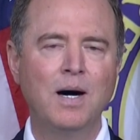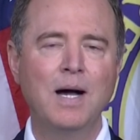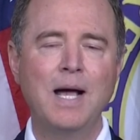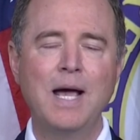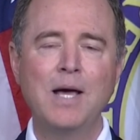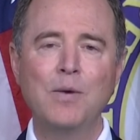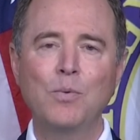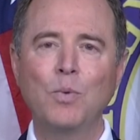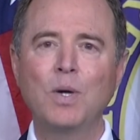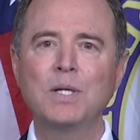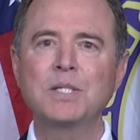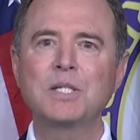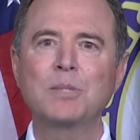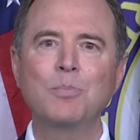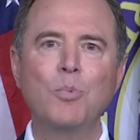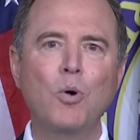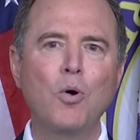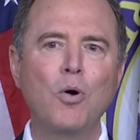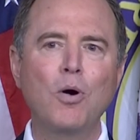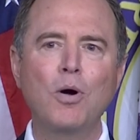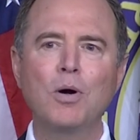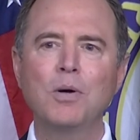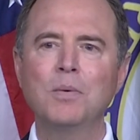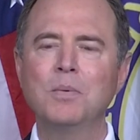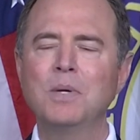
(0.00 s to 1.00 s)
And what's
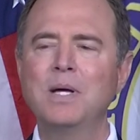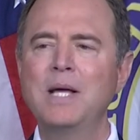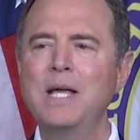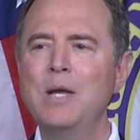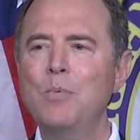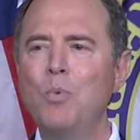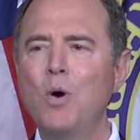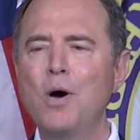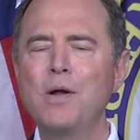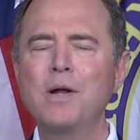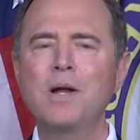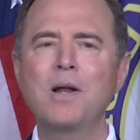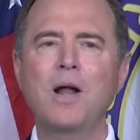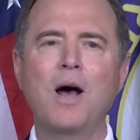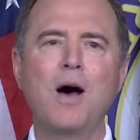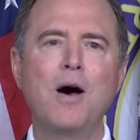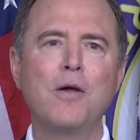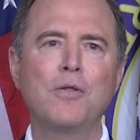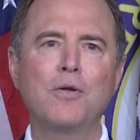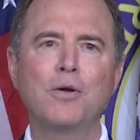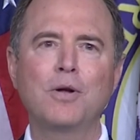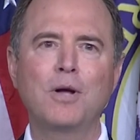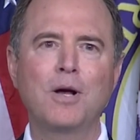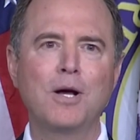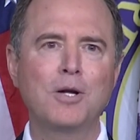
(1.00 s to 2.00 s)
more, he wanted
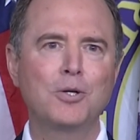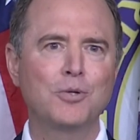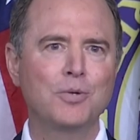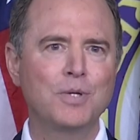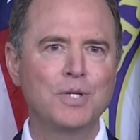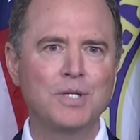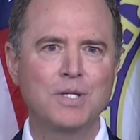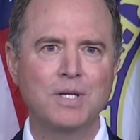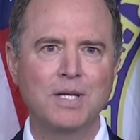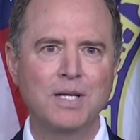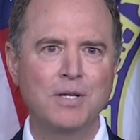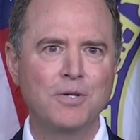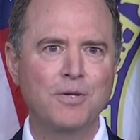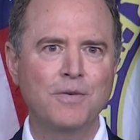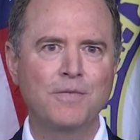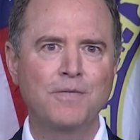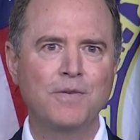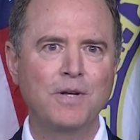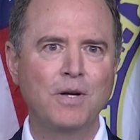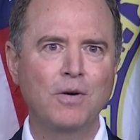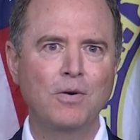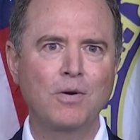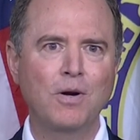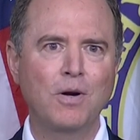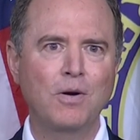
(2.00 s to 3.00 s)
other countries to
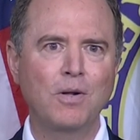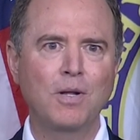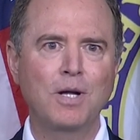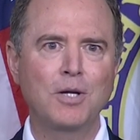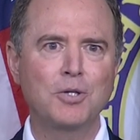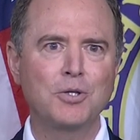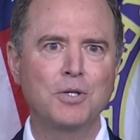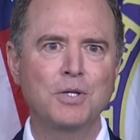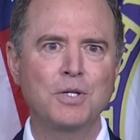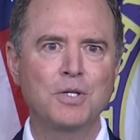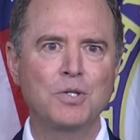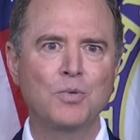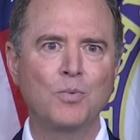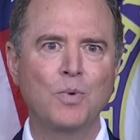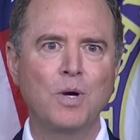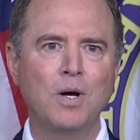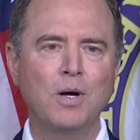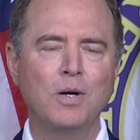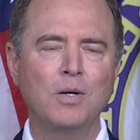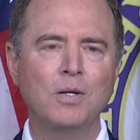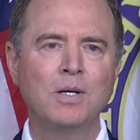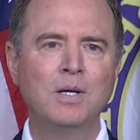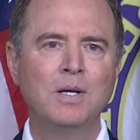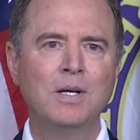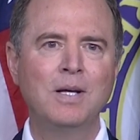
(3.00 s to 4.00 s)
interfere in our election as
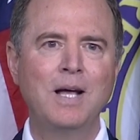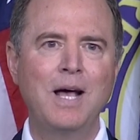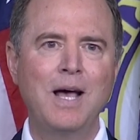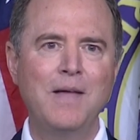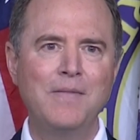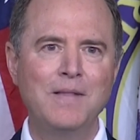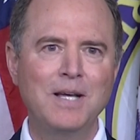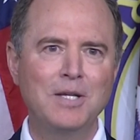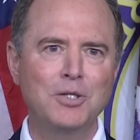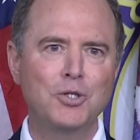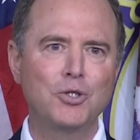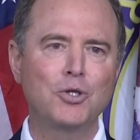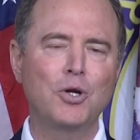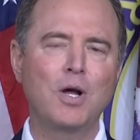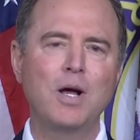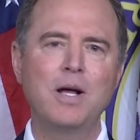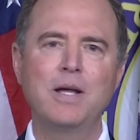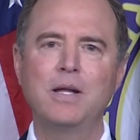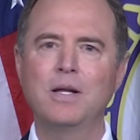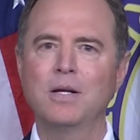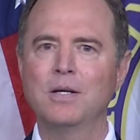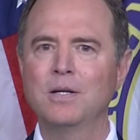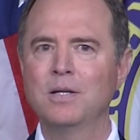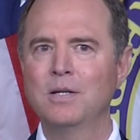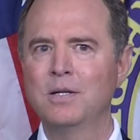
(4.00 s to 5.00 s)
well, and that
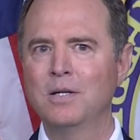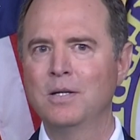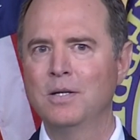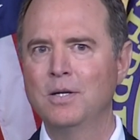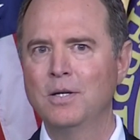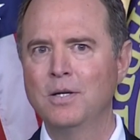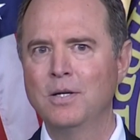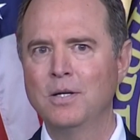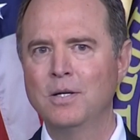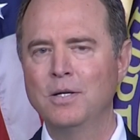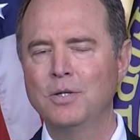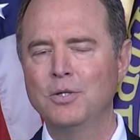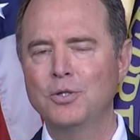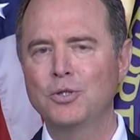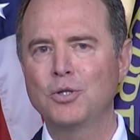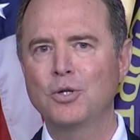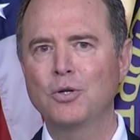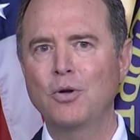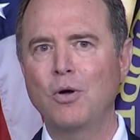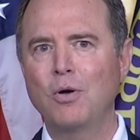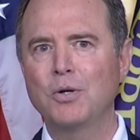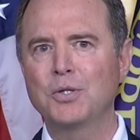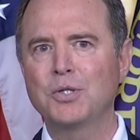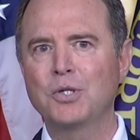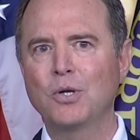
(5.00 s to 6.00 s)
China should
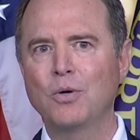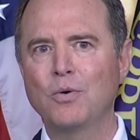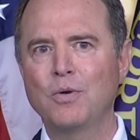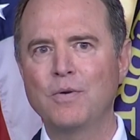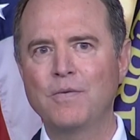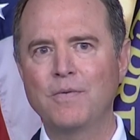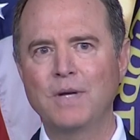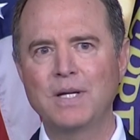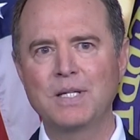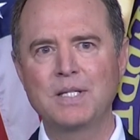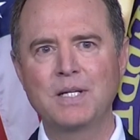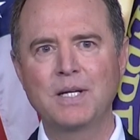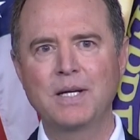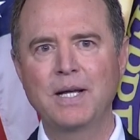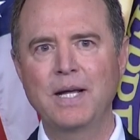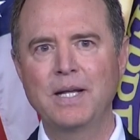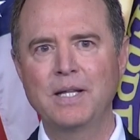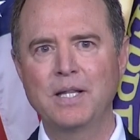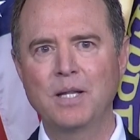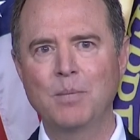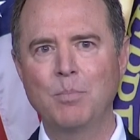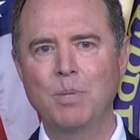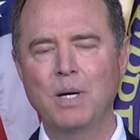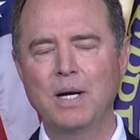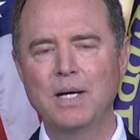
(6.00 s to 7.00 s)
also
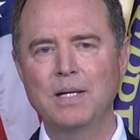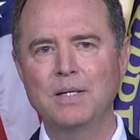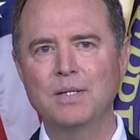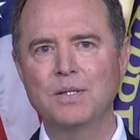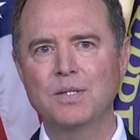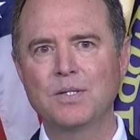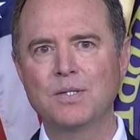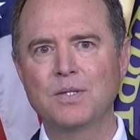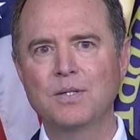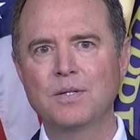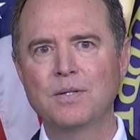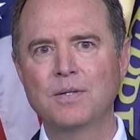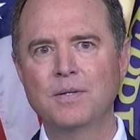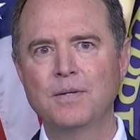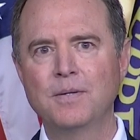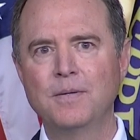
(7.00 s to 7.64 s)
investigate the Bidens.